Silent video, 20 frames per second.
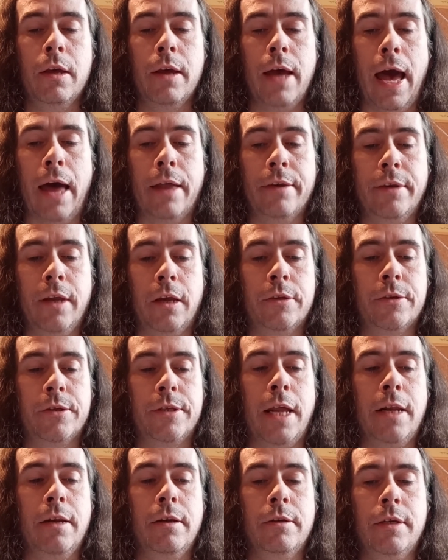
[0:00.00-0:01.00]
and
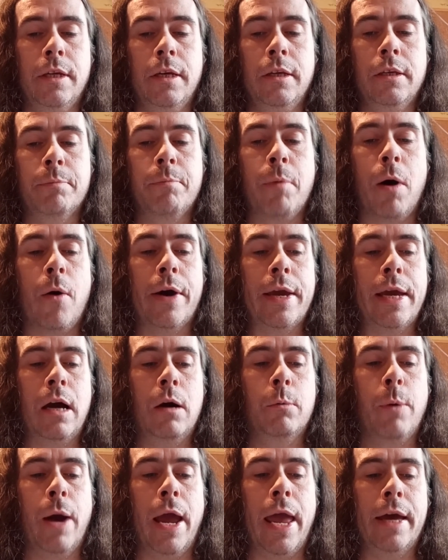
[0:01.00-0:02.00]
extended my
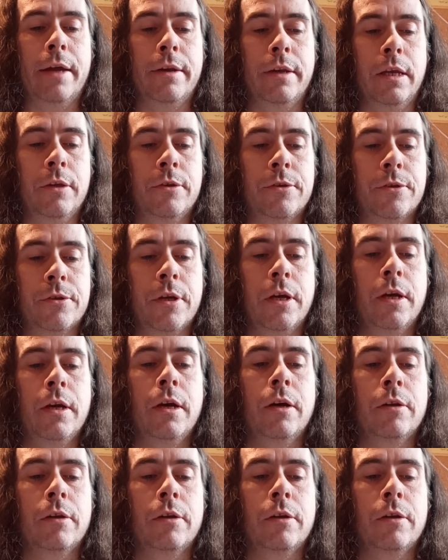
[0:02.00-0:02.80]
awareness